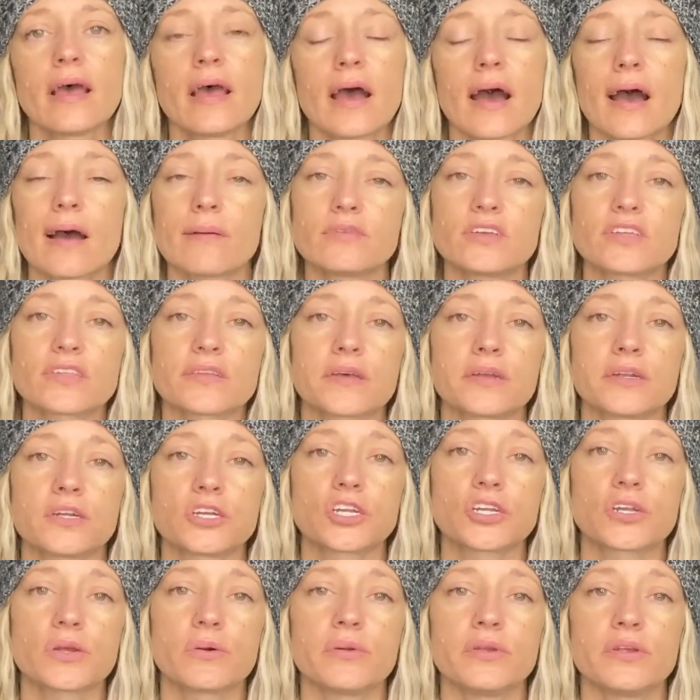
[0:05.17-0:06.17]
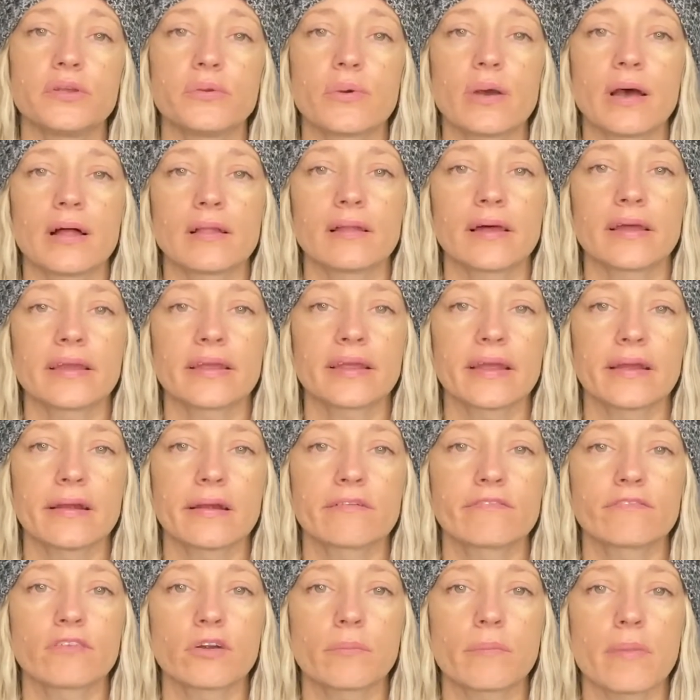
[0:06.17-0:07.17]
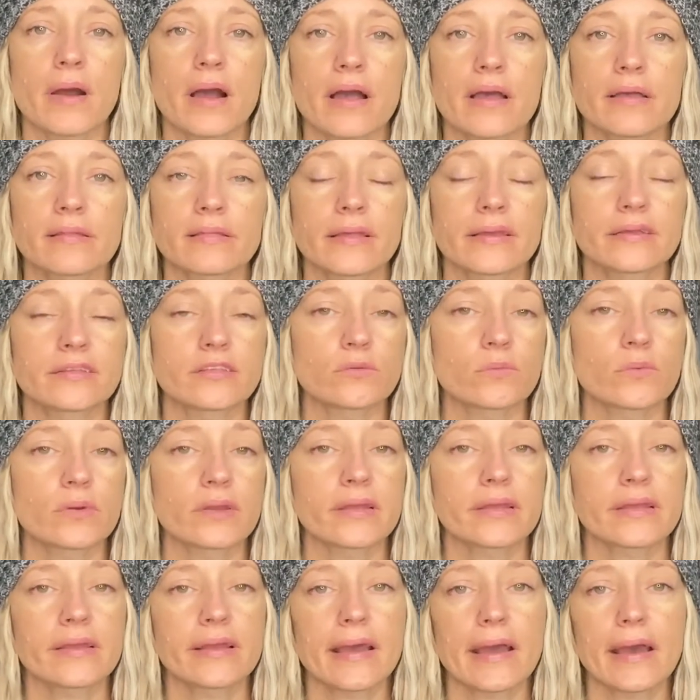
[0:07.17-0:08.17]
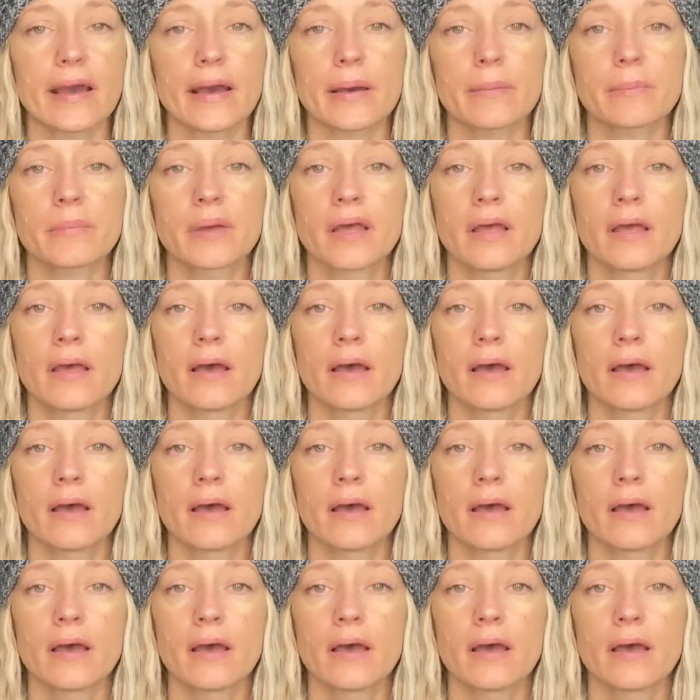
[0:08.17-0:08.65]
I'm just going to show you how I care for my lace wig cap,